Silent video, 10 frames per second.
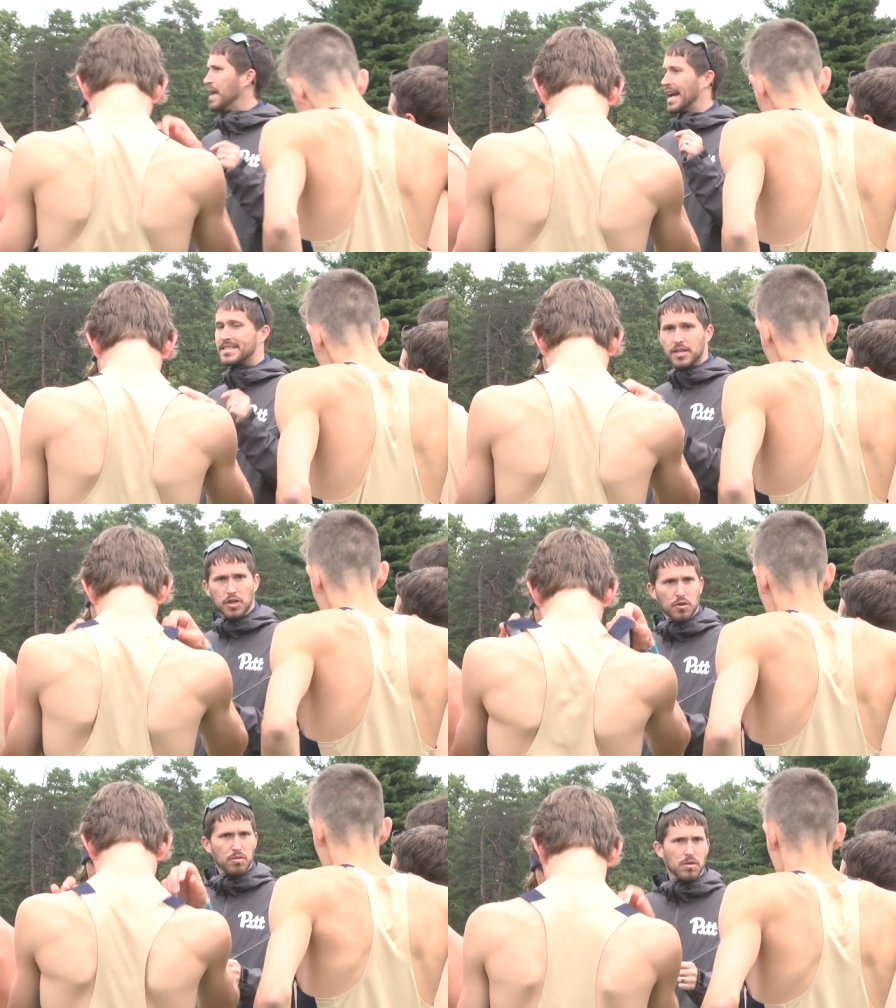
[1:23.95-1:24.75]
you know, the,
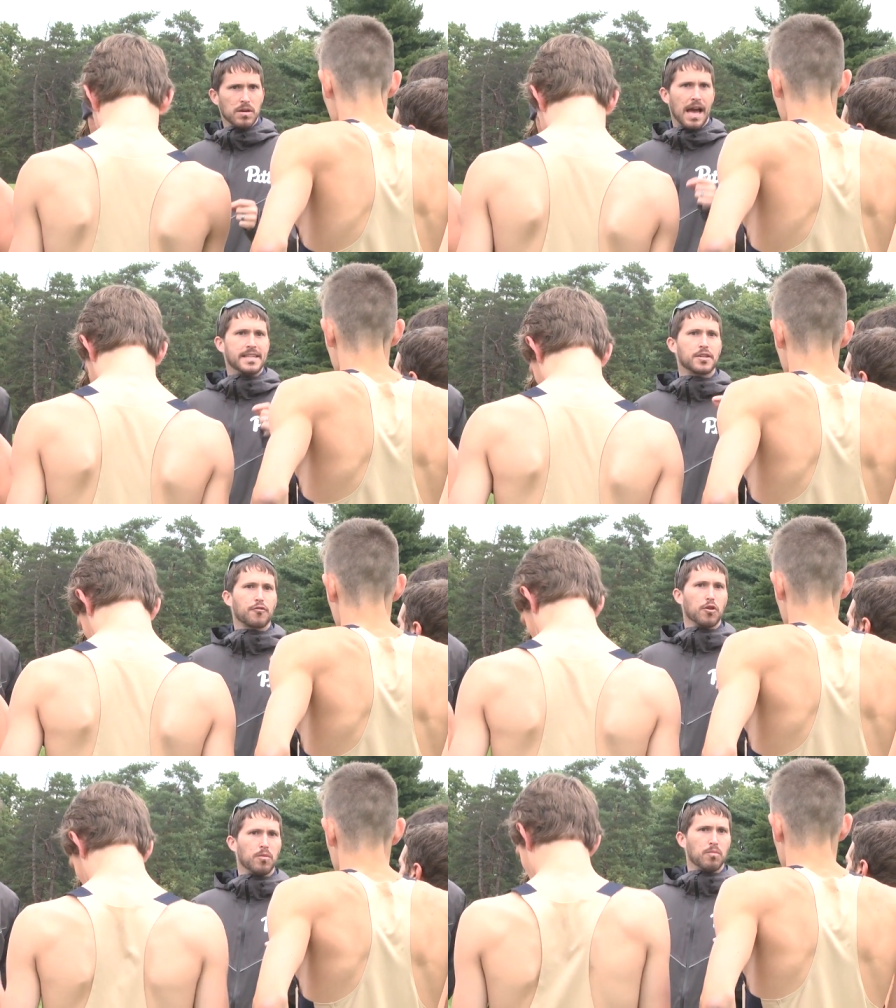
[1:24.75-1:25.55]
the mission was to
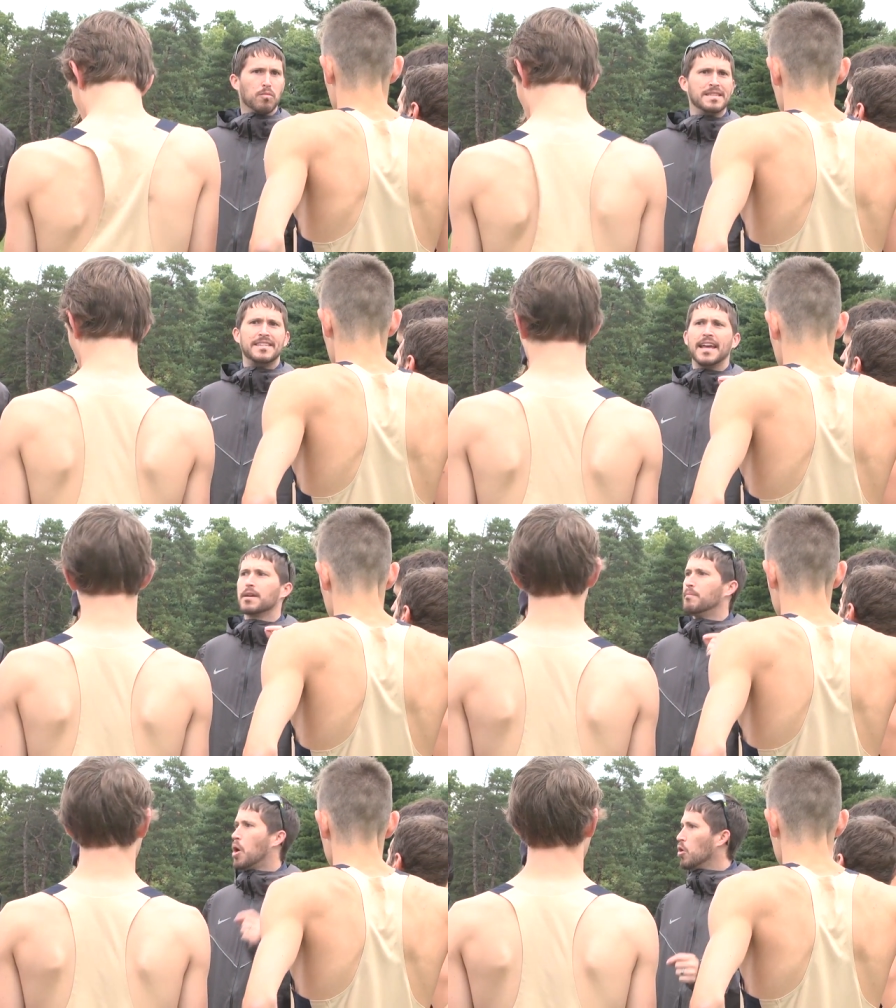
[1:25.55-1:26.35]
win.
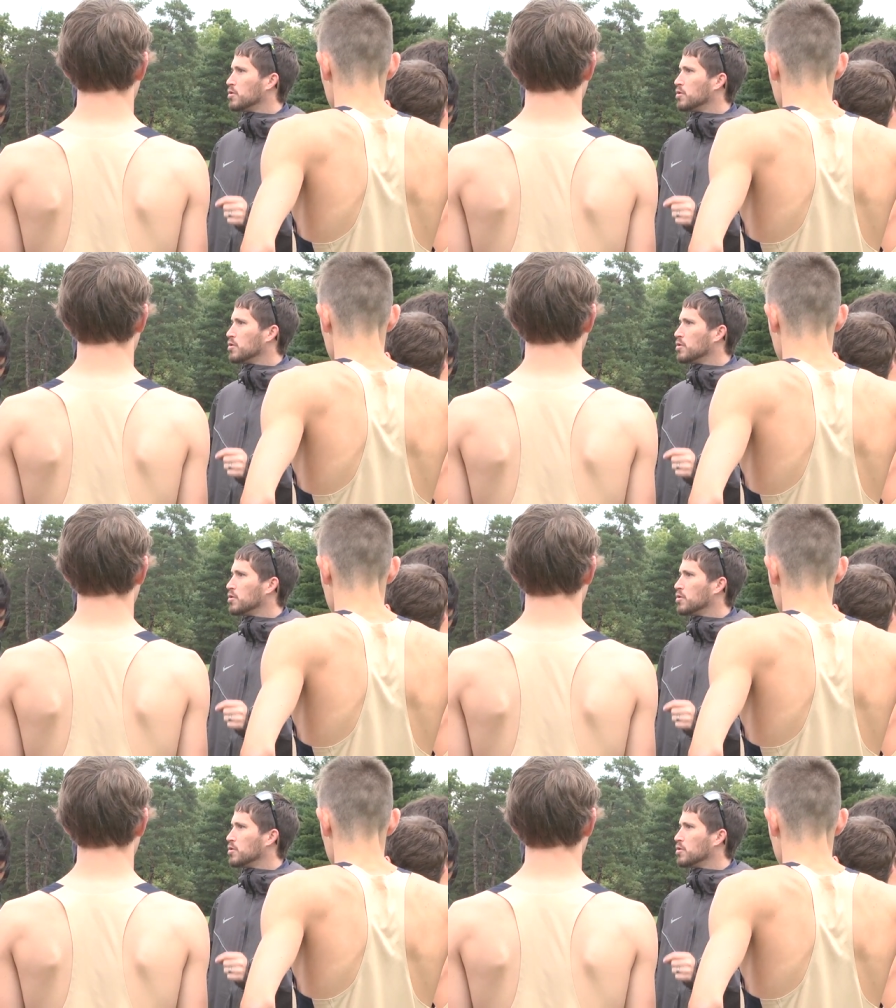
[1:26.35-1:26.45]
Um,